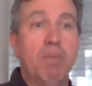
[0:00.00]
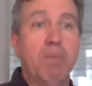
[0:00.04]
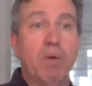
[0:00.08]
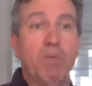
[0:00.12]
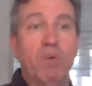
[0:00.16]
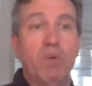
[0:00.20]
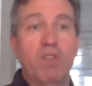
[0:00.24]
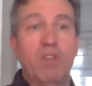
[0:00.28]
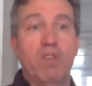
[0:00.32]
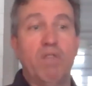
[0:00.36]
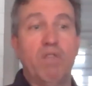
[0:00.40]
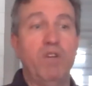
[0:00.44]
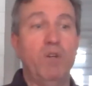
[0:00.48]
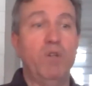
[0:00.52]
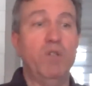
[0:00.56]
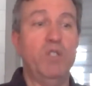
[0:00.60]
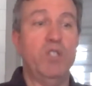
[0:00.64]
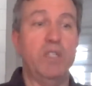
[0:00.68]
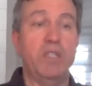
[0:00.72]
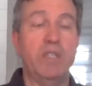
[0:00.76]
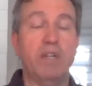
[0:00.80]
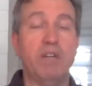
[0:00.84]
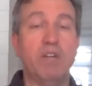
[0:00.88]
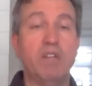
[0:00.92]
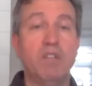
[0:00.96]
But with the
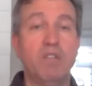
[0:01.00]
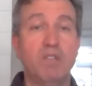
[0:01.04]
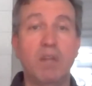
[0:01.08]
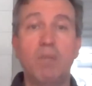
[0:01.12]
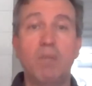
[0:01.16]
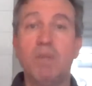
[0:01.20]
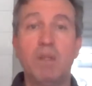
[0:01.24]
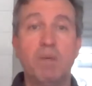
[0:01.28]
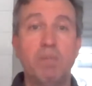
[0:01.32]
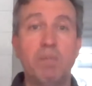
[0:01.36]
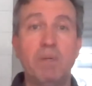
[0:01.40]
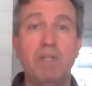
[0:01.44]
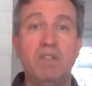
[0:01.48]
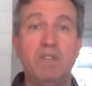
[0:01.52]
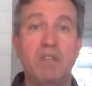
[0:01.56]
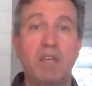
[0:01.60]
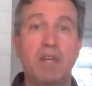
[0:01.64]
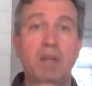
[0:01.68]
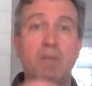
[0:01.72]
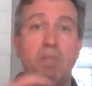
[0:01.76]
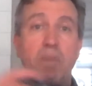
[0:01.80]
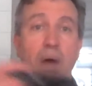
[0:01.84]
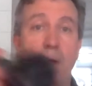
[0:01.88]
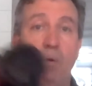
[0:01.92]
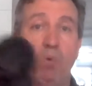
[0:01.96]
Fuji, there is something to be
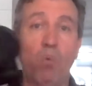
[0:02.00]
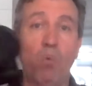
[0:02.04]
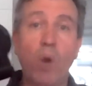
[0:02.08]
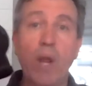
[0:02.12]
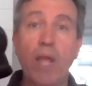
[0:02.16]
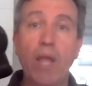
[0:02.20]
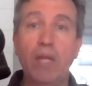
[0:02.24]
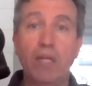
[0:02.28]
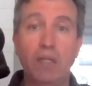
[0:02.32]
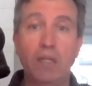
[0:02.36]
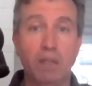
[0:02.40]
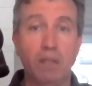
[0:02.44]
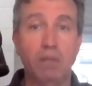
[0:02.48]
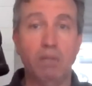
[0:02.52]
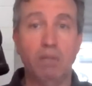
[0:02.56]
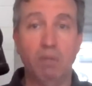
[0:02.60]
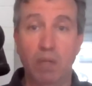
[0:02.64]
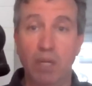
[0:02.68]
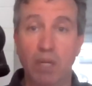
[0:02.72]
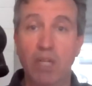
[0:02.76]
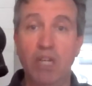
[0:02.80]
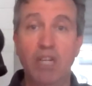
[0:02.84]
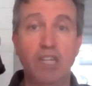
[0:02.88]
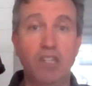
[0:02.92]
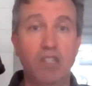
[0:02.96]
said about weight.
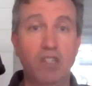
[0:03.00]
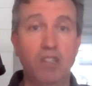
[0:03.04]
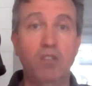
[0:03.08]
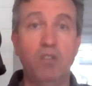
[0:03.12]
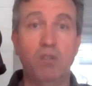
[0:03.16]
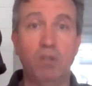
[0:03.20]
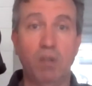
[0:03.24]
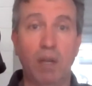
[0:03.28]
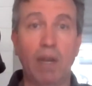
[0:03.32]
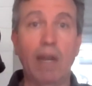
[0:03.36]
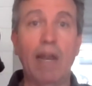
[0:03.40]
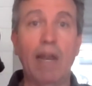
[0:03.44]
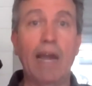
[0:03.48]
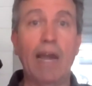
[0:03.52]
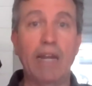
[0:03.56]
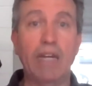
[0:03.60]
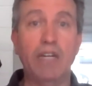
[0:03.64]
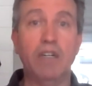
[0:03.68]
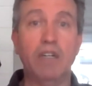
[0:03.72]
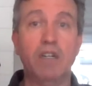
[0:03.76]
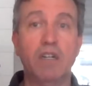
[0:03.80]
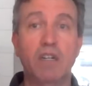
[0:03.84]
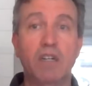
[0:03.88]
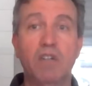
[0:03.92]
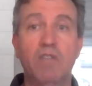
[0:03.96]
It is
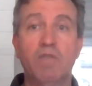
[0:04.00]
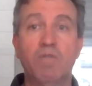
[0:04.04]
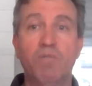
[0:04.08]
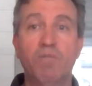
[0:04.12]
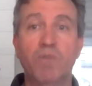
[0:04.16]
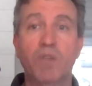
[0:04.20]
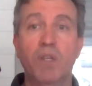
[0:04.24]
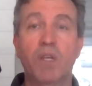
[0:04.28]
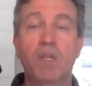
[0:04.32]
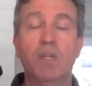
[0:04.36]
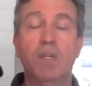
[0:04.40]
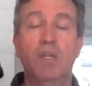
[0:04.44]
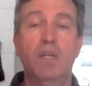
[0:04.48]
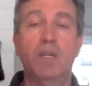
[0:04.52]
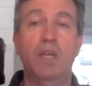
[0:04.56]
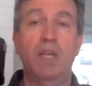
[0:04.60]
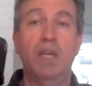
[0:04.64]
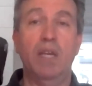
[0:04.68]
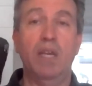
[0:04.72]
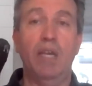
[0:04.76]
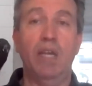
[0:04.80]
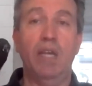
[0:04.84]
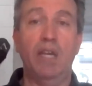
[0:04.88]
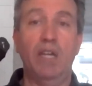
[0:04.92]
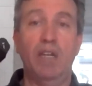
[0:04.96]
lighter.
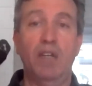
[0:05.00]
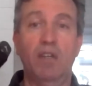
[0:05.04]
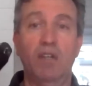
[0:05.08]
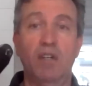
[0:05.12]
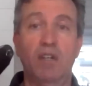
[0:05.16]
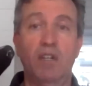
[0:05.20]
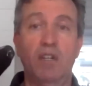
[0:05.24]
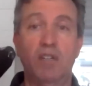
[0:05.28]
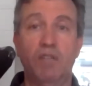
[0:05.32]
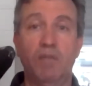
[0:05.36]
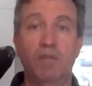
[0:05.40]
And,